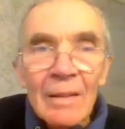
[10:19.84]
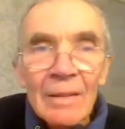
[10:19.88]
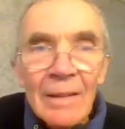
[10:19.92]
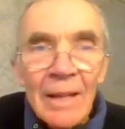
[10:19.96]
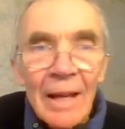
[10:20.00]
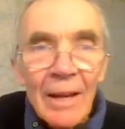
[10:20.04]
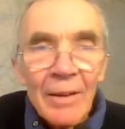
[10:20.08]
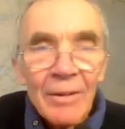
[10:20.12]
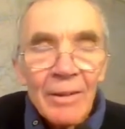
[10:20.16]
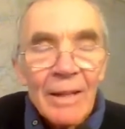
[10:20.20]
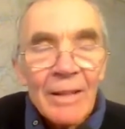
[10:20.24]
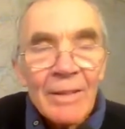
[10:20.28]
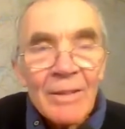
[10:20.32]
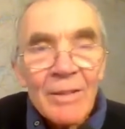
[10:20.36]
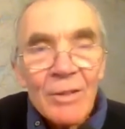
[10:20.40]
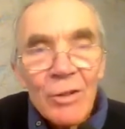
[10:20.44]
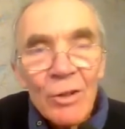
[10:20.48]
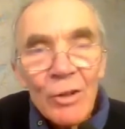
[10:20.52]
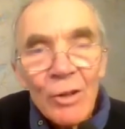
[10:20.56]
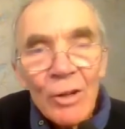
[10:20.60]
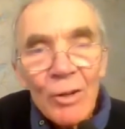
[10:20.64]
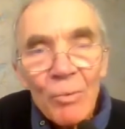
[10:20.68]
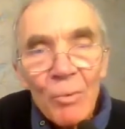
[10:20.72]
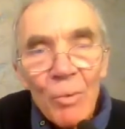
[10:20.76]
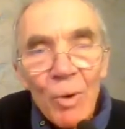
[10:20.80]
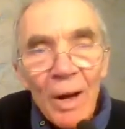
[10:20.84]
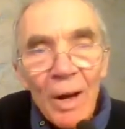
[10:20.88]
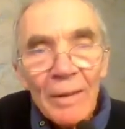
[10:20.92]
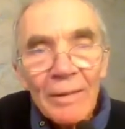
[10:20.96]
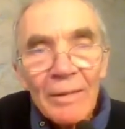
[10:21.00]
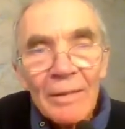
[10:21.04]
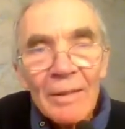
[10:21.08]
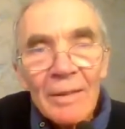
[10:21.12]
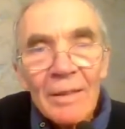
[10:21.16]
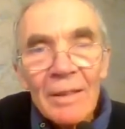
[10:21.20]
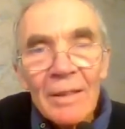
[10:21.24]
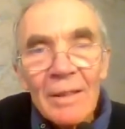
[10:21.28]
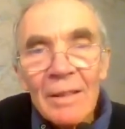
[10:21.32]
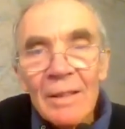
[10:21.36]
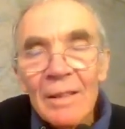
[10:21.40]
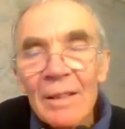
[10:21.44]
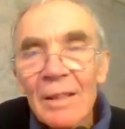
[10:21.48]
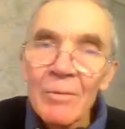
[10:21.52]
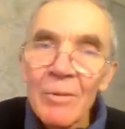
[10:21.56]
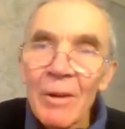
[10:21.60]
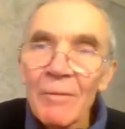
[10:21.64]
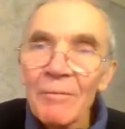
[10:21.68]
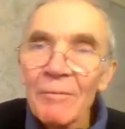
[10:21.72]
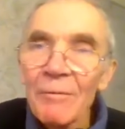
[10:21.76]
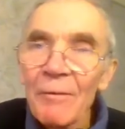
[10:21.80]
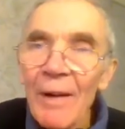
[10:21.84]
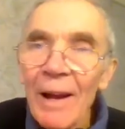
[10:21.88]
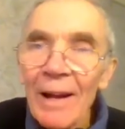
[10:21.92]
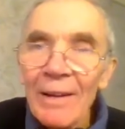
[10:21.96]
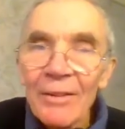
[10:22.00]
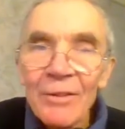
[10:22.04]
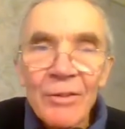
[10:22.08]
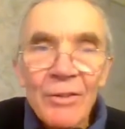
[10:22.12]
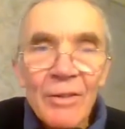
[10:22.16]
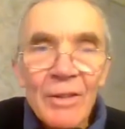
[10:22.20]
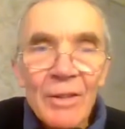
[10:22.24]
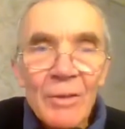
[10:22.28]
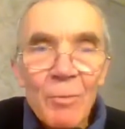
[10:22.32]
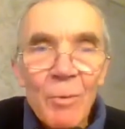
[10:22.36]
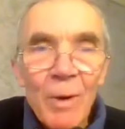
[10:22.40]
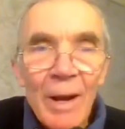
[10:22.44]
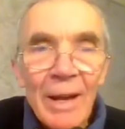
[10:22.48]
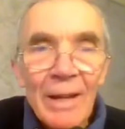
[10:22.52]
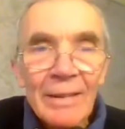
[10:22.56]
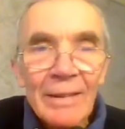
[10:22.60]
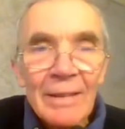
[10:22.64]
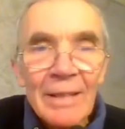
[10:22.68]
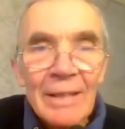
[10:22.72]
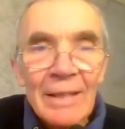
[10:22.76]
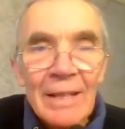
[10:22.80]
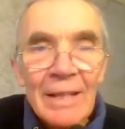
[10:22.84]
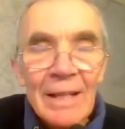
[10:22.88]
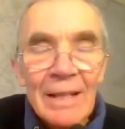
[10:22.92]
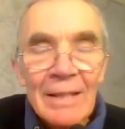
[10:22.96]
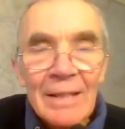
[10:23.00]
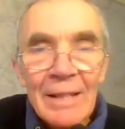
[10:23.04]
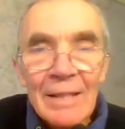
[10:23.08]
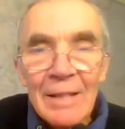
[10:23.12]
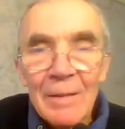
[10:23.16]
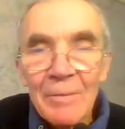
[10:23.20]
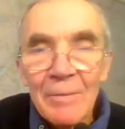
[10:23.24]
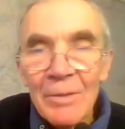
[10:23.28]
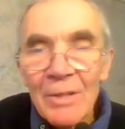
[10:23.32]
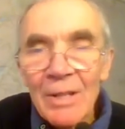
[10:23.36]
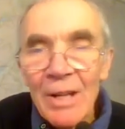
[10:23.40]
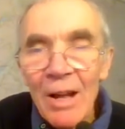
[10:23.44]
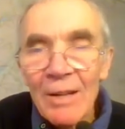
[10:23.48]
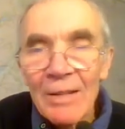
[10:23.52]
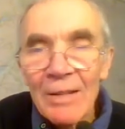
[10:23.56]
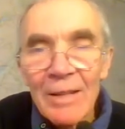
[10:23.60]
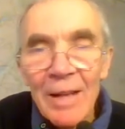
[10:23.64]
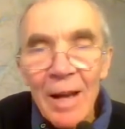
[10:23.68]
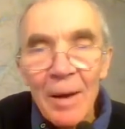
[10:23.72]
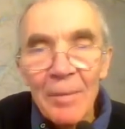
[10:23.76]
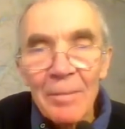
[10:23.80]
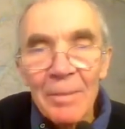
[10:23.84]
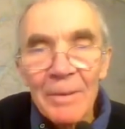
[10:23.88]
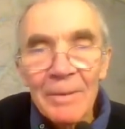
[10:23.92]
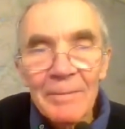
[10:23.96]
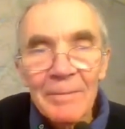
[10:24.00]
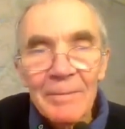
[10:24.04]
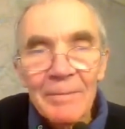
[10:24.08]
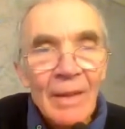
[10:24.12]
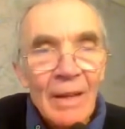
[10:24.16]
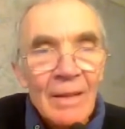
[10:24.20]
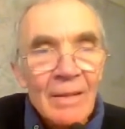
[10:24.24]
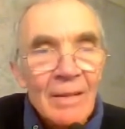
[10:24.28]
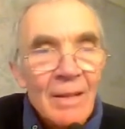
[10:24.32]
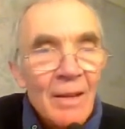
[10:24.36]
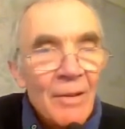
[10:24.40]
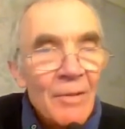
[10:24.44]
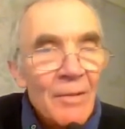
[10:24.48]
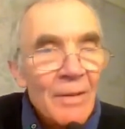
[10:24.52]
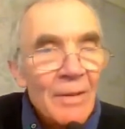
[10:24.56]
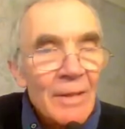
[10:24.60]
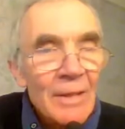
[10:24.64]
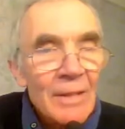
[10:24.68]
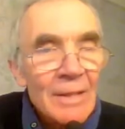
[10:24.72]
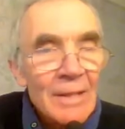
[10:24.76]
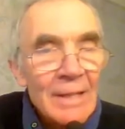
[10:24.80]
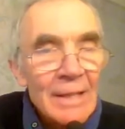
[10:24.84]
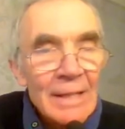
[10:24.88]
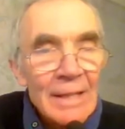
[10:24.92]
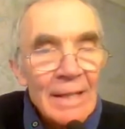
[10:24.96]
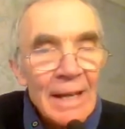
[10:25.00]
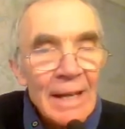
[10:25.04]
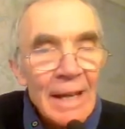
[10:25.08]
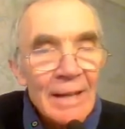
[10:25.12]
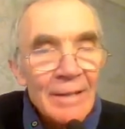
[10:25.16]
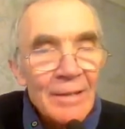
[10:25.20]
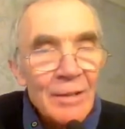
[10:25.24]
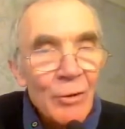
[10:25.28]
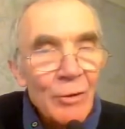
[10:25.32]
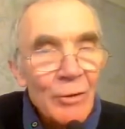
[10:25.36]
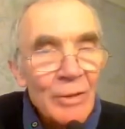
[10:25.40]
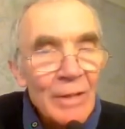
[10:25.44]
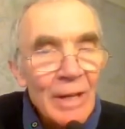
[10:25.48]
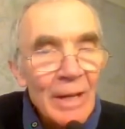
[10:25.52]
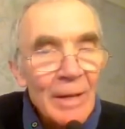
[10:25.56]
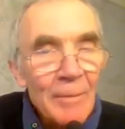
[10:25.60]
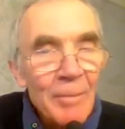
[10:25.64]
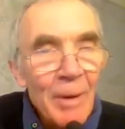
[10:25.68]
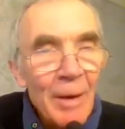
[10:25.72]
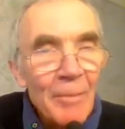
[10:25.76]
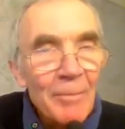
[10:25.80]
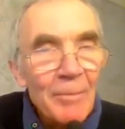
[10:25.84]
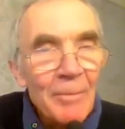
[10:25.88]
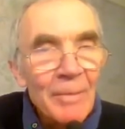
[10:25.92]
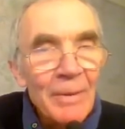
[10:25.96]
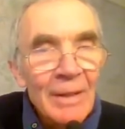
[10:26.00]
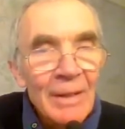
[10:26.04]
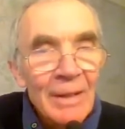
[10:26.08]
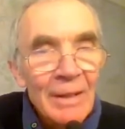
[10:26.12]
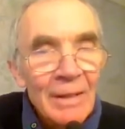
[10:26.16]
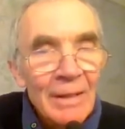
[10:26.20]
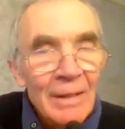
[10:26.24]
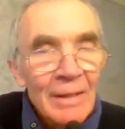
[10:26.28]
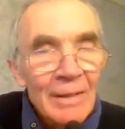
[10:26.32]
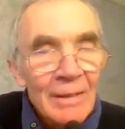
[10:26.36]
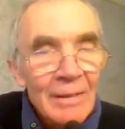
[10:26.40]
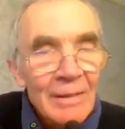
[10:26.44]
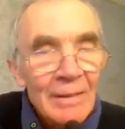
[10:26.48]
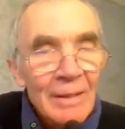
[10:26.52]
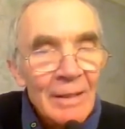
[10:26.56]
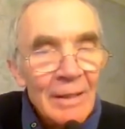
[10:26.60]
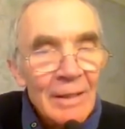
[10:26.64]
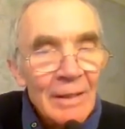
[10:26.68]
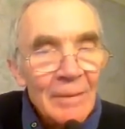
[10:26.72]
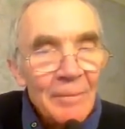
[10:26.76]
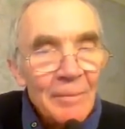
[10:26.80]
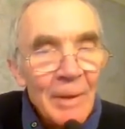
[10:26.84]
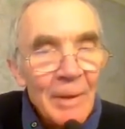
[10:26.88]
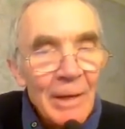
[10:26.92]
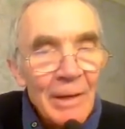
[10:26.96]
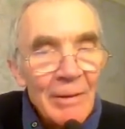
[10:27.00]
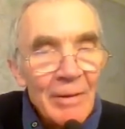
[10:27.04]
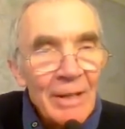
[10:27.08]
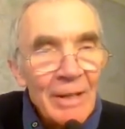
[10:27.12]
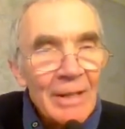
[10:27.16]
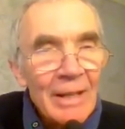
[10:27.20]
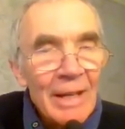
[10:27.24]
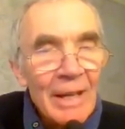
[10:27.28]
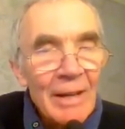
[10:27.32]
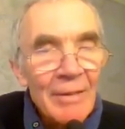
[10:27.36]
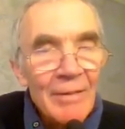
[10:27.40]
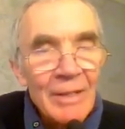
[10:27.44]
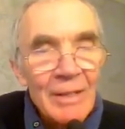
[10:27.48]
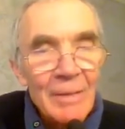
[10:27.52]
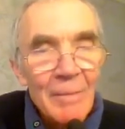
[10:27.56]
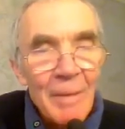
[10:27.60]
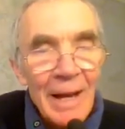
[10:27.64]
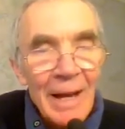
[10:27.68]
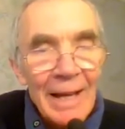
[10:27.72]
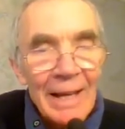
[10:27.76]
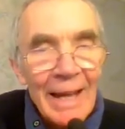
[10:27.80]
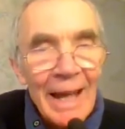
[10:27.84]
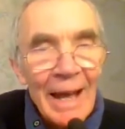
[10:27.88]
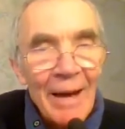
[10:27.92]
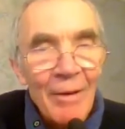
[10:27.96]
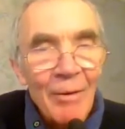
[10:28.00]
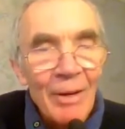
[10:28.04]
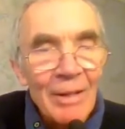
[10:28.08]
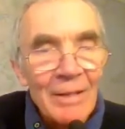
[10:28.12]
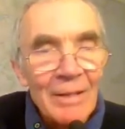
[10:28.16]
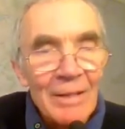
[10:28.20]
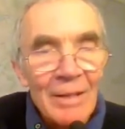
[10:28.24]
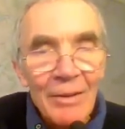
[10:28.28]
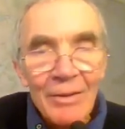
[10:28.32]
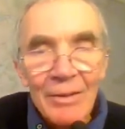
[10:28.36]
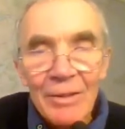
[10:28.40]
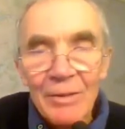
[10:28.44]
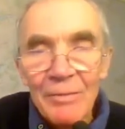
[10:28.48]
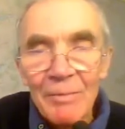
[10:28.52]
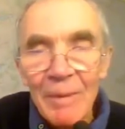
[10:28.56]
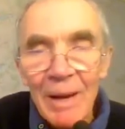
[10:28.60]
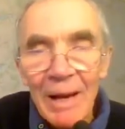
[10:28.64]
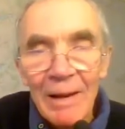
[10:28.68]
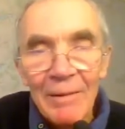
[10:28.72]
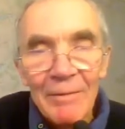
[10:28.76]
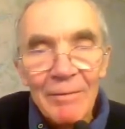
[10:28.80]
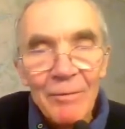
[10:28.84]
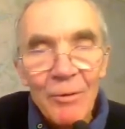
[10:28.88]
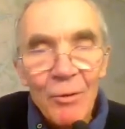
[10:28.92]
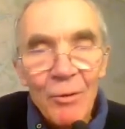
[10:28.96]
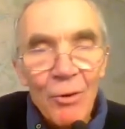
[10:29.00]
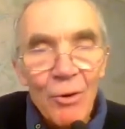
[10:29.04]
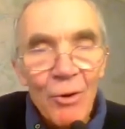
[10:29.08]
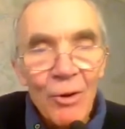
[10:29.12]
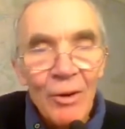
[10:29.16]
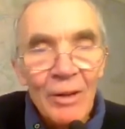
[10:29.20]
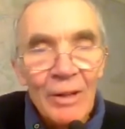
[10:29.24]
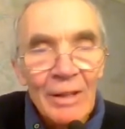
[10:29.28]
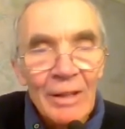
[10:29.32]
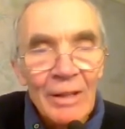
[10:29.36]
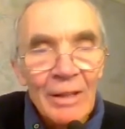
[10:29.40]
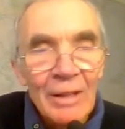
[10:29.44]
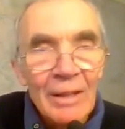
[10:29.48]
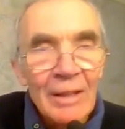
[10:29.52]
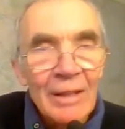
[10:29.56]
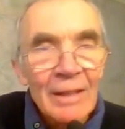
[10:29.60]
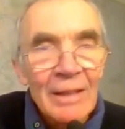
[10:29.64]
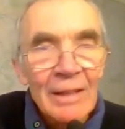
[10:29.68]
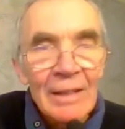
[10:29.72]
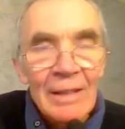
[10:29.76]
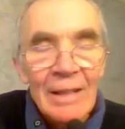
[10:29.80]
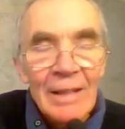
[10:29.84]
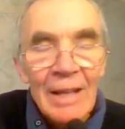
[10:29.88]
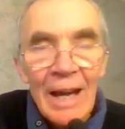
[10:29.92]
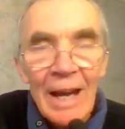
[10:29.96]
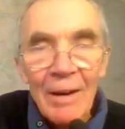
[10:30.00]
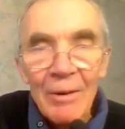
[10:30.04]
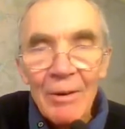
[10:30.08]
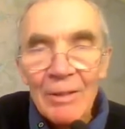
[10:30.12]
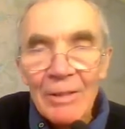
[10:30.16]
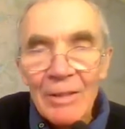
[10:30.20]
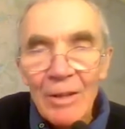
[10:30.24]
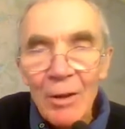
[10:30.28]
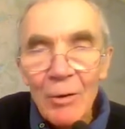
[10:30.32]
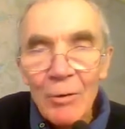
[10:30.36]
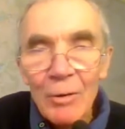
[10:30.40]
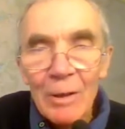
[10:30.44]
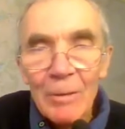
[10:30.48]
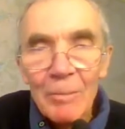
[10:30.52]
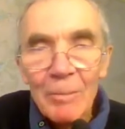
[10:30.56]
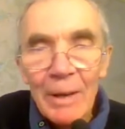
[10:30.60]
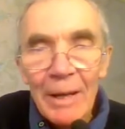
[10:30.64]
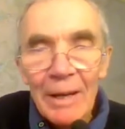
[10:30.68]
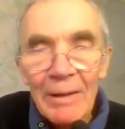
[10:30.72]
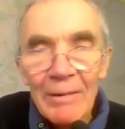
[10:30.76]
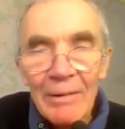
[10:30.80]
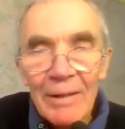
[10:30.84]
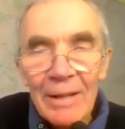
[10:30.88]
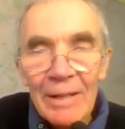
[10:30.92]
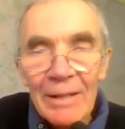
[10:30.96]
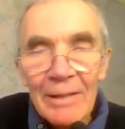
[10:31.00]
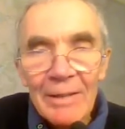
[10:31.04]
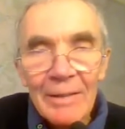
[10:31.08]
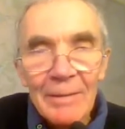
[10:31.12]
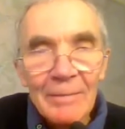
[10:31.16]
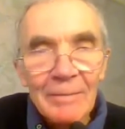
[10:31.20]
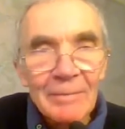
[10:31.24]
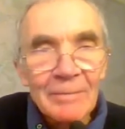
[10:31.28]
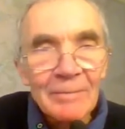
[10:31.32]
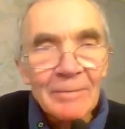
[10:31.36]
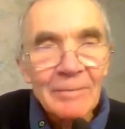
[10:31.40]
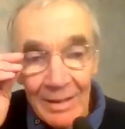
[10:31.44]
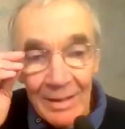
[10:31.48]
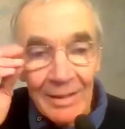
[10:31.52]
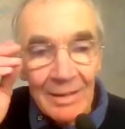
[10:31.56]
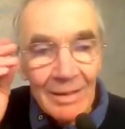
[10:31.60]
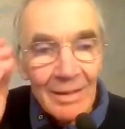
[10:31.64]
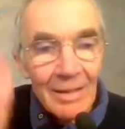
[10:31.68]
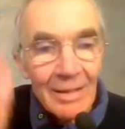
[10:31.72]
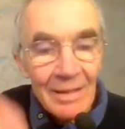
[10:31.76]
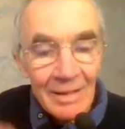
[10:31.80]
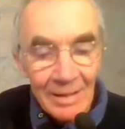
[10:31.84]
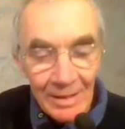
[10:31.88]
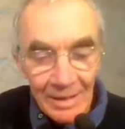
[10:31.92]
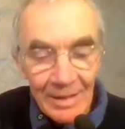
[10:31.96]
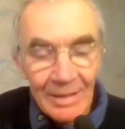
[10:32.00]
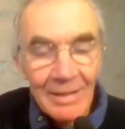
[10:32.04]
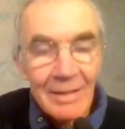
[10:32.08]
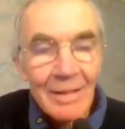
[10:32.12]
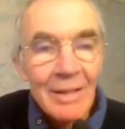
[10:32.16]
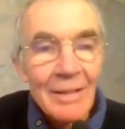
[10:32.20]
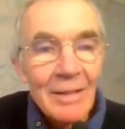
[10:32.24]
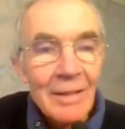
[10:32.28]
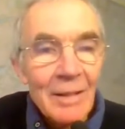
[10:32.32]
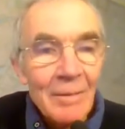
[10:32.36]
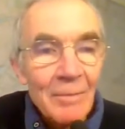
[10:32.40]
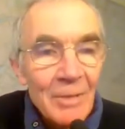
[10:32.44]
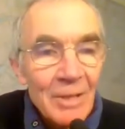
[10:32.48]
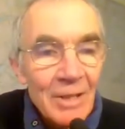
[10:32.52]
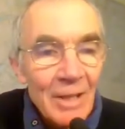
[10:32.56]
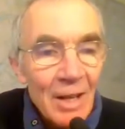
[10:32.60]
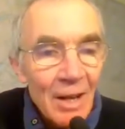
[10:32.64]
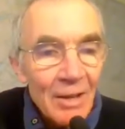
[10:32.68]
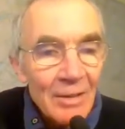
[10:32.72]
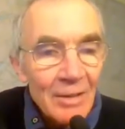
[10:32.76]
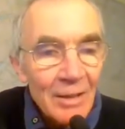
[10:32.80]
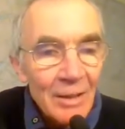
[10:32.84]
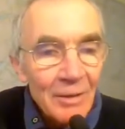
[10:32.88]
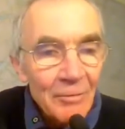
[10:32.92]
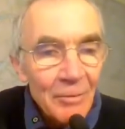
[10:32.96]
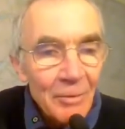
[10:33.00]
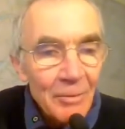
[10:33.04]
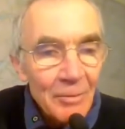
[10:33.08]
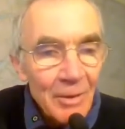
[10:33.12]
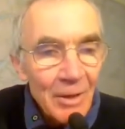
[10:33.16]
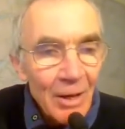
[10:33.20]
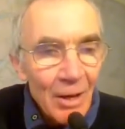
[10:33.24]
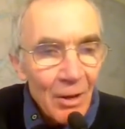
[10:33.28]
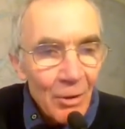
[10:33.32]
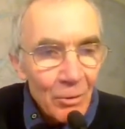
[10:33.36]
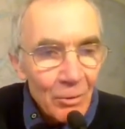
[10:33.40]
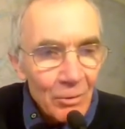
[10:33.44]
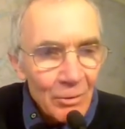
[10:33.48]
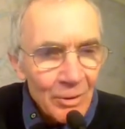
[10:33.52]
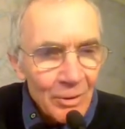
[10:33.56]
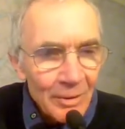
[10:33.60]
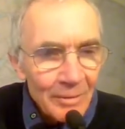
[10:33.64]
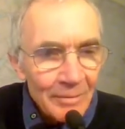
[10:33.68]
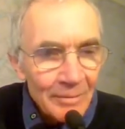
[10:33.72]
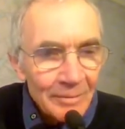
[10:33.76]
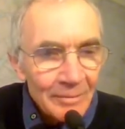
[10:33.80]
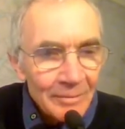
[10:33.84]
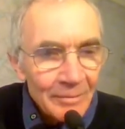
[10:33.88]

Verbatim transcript: Now let's look at one one factor is when a system starts up. So this is an air source heat pump. The period here is about an hour, so it's about four our total period. This is the system starting from cold.